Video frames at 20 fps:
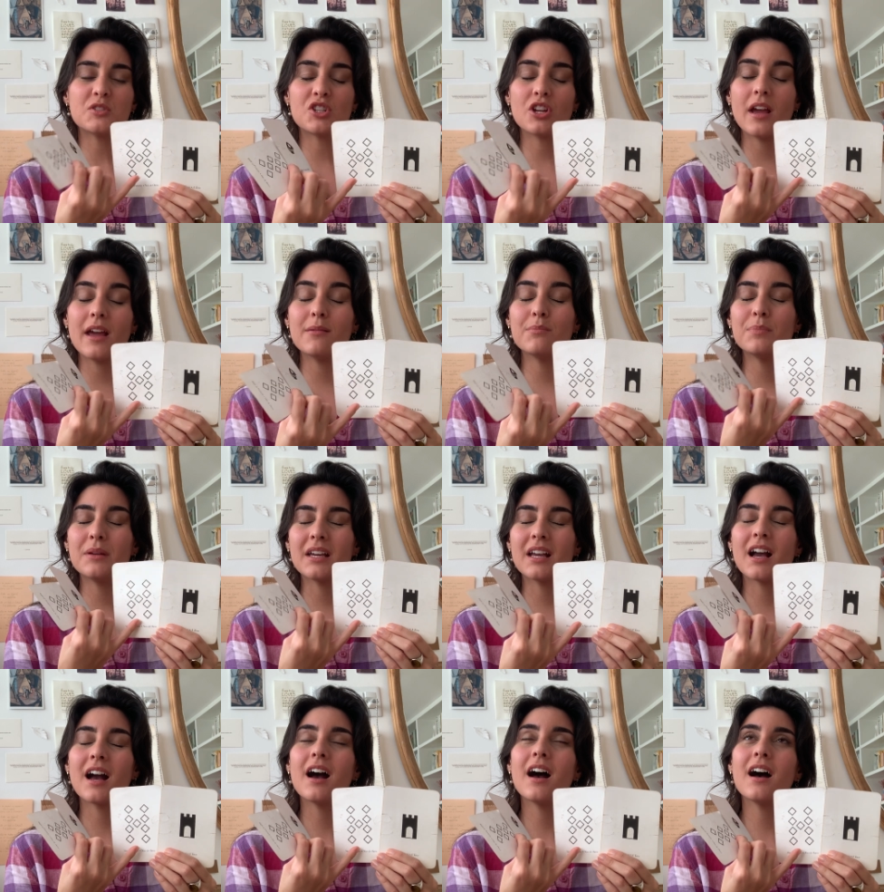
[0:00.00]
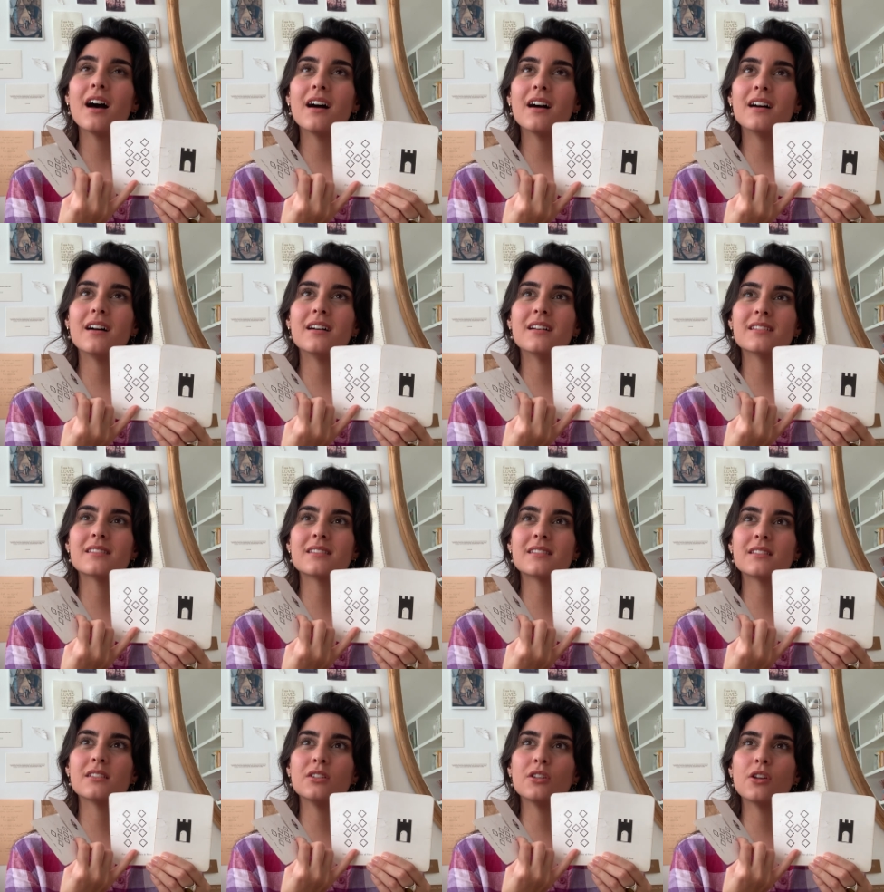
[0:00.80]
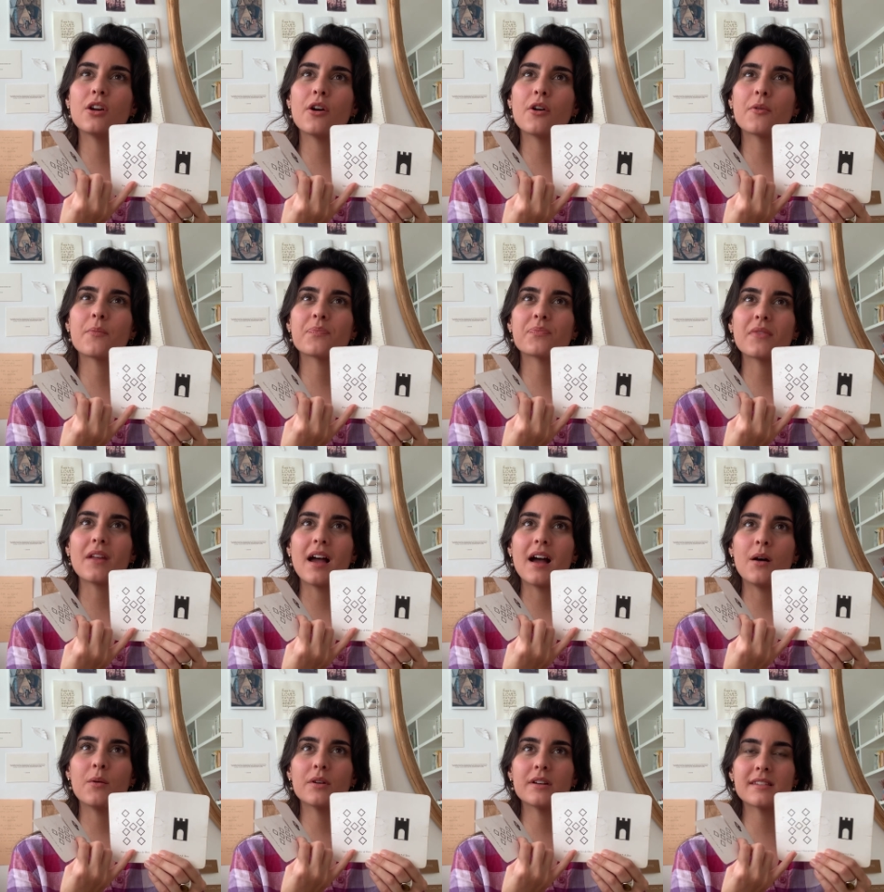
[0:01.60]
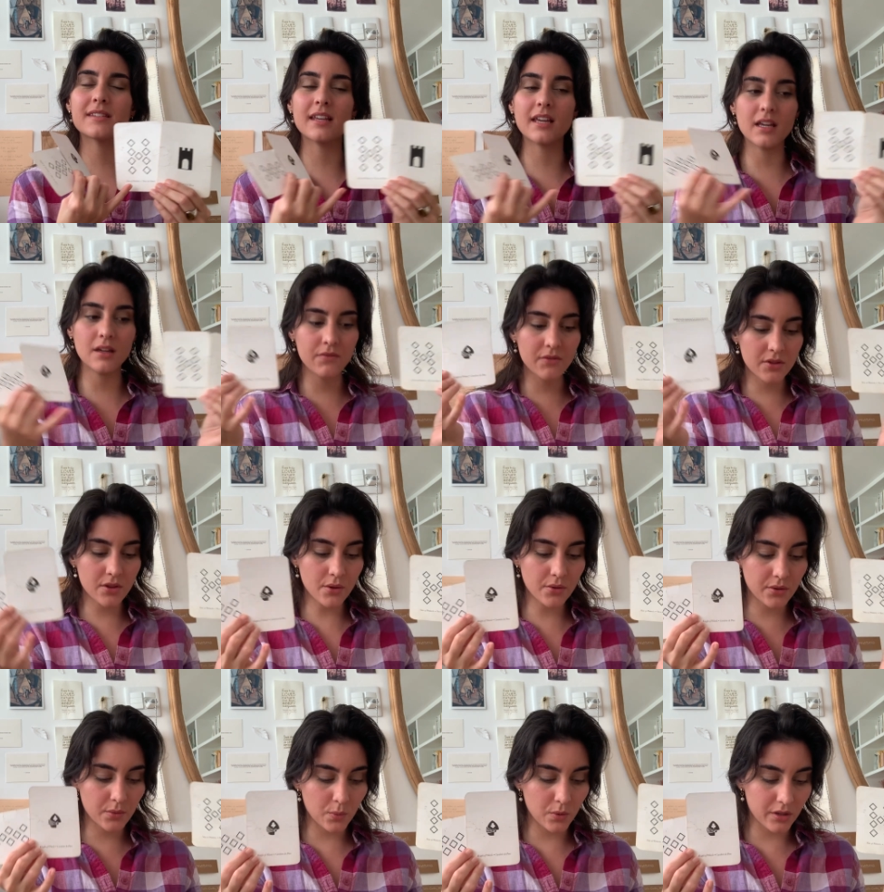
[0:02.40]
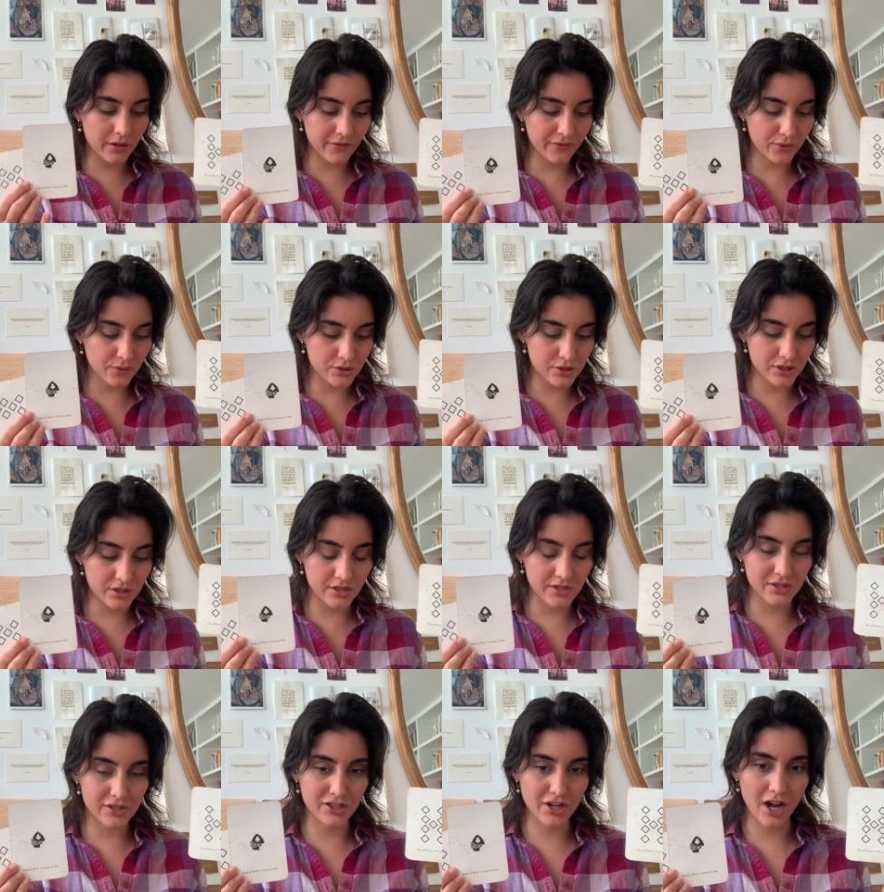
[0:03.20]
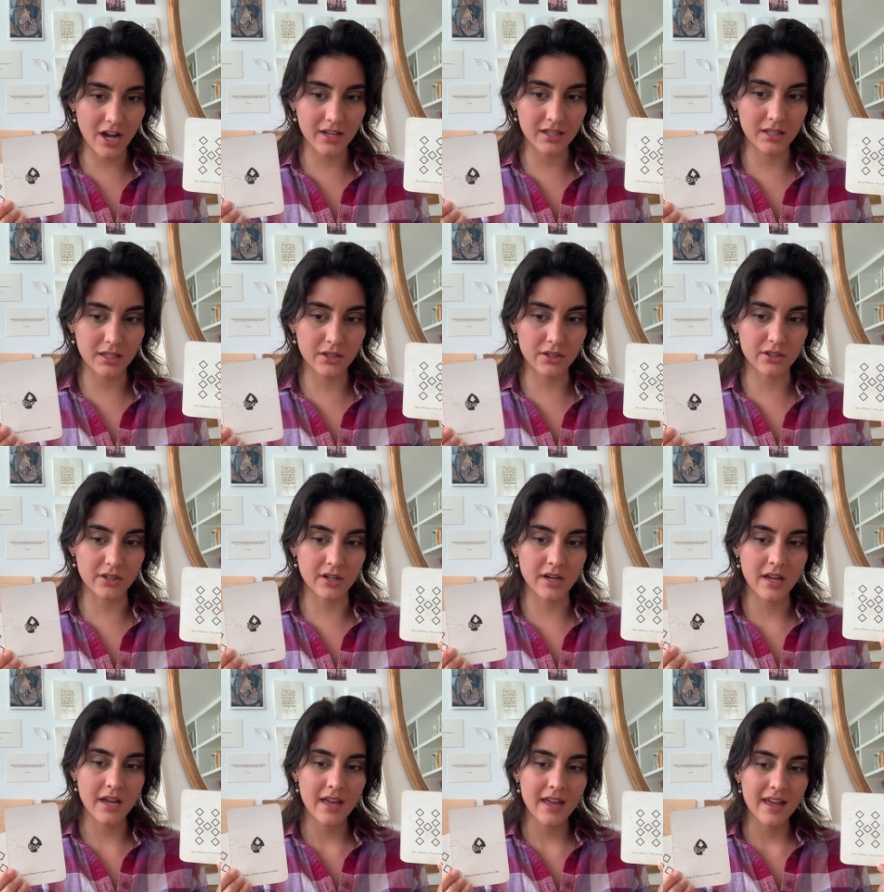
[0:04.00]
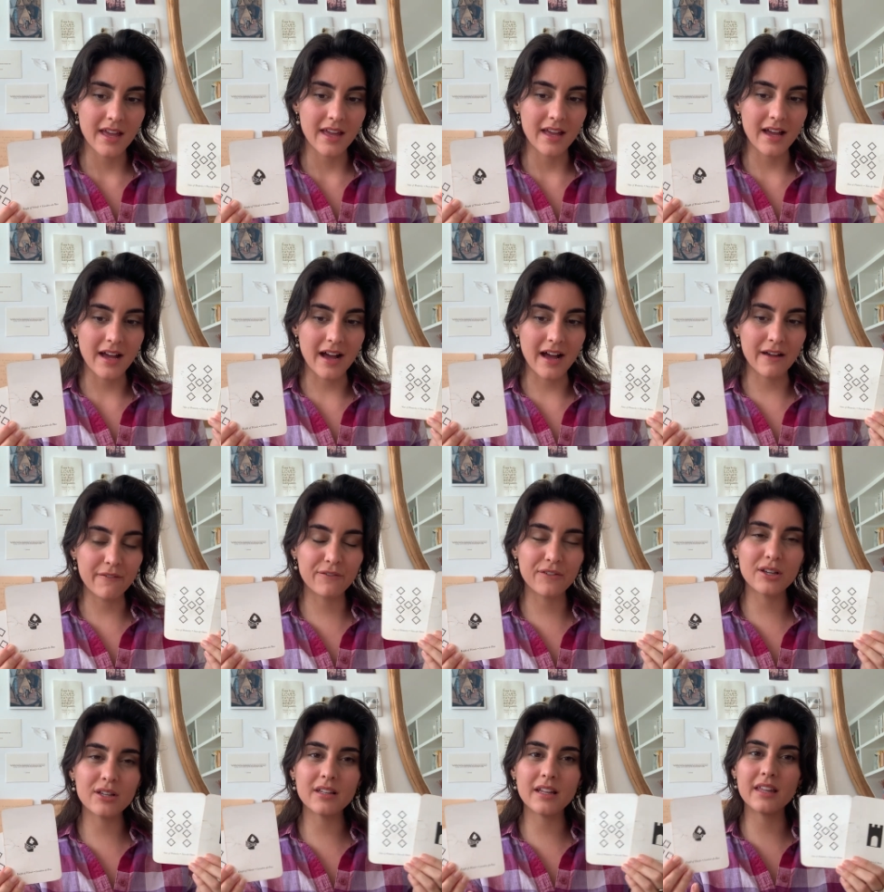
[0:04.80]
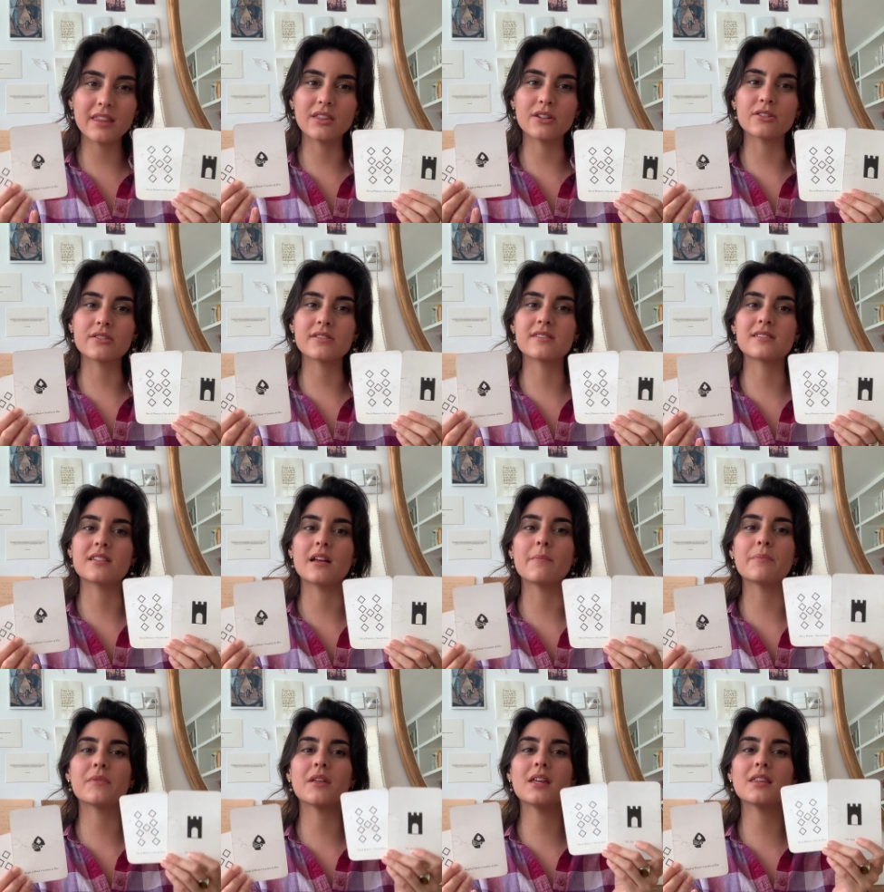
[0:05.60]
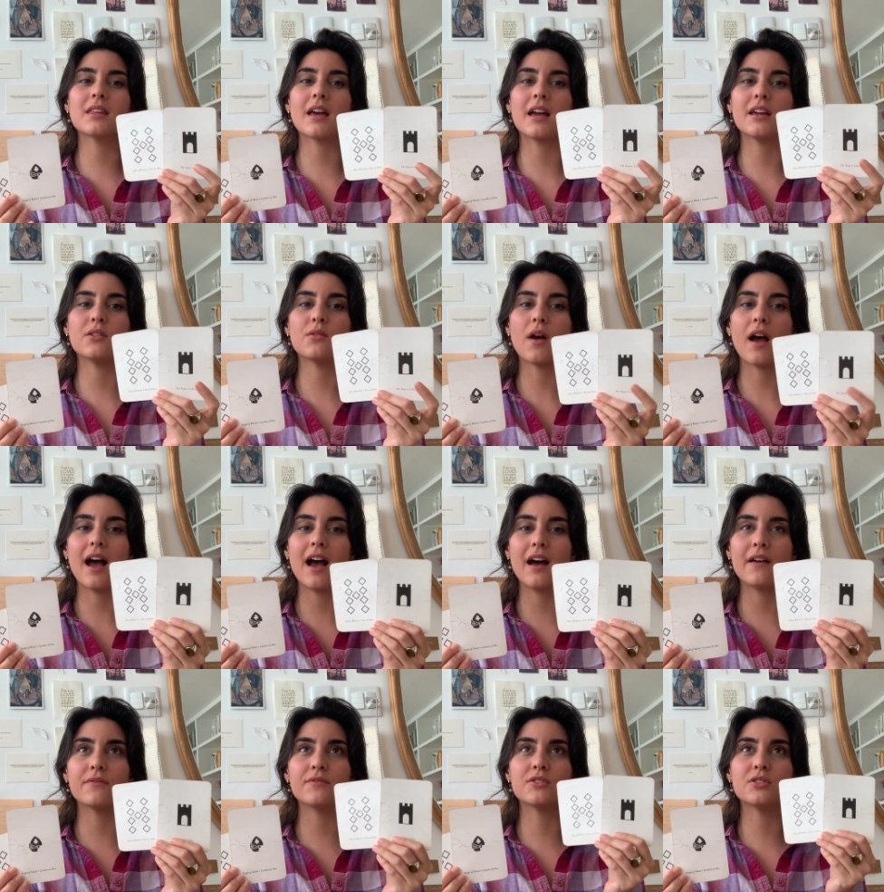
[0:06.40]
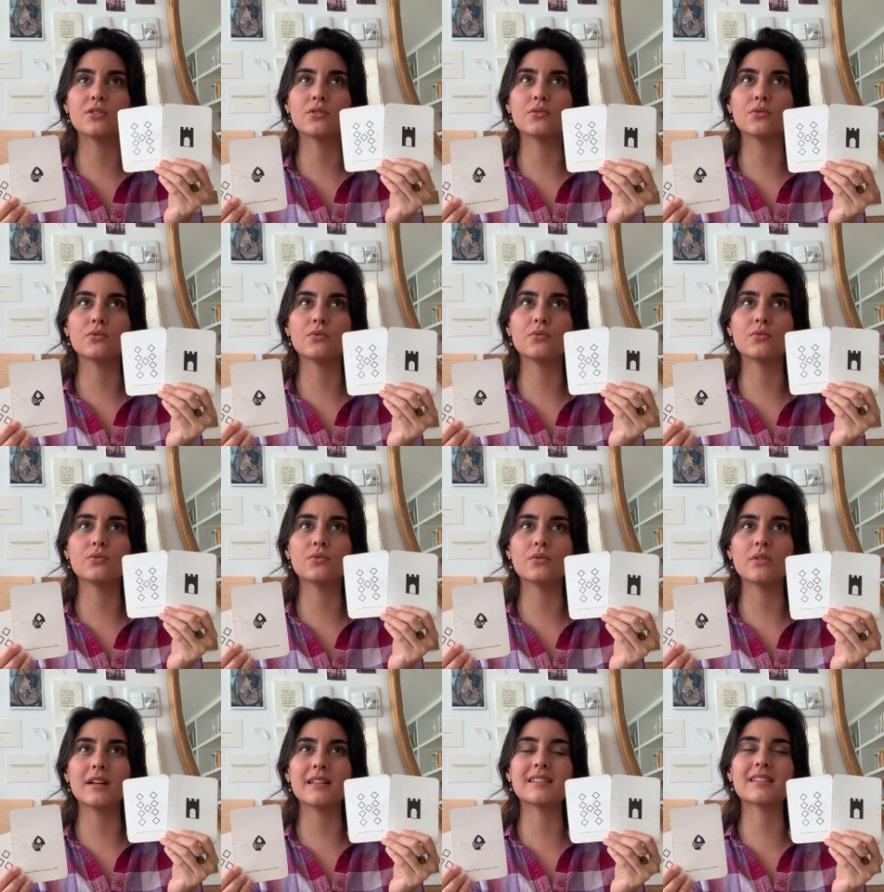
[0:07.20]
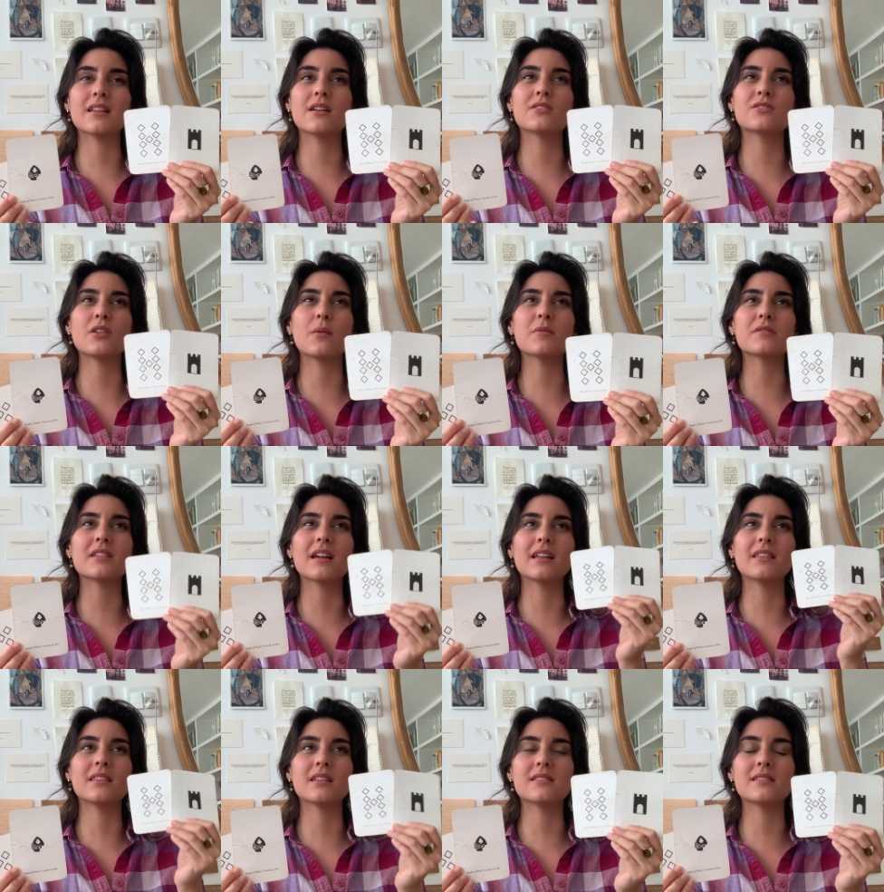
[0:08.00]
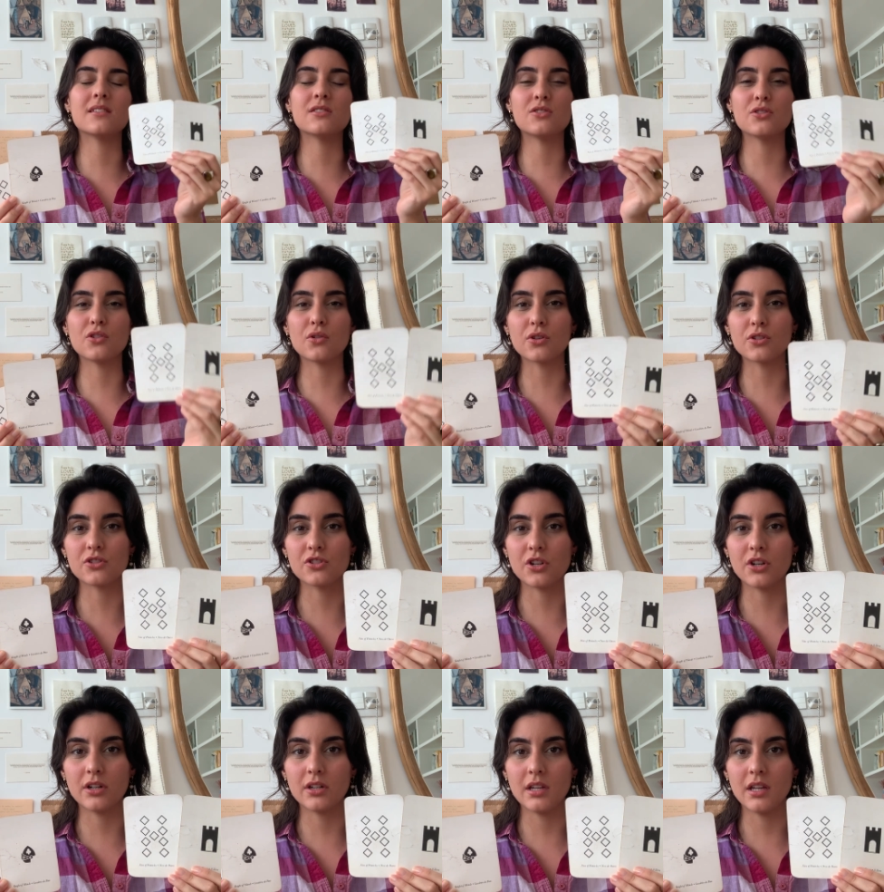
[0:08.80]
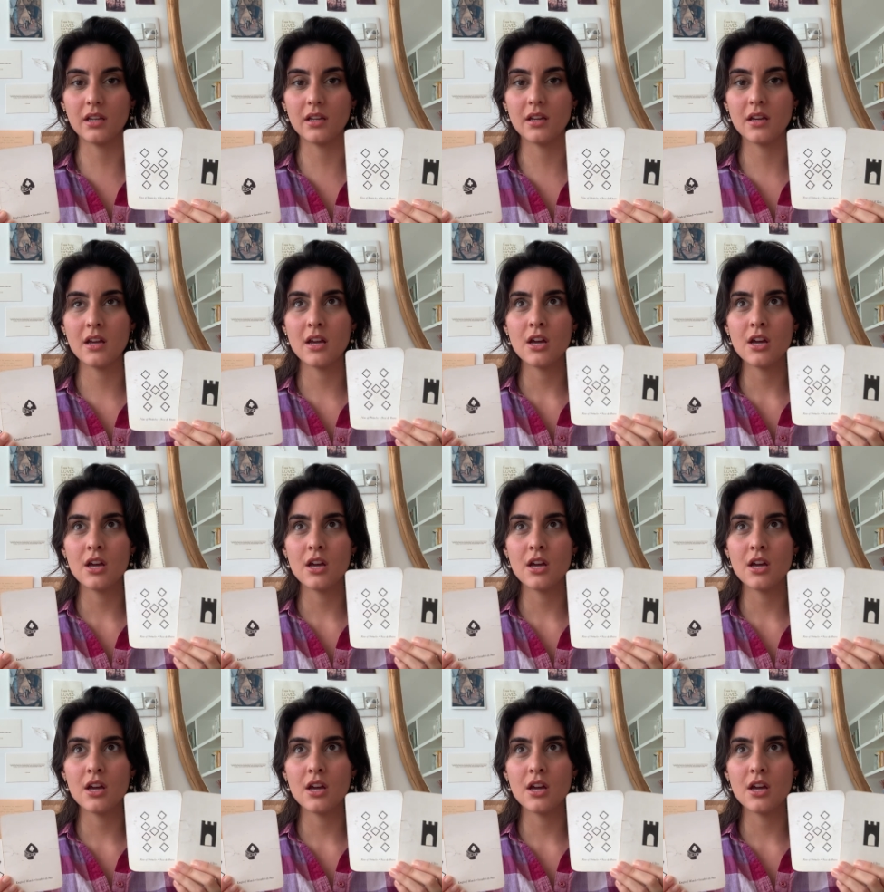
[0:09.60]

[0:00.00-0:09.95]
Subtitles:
And because I want to say, even though the Wheel of Fortune is not here, I feel like there's something that you have to, it's almost like this is your journey.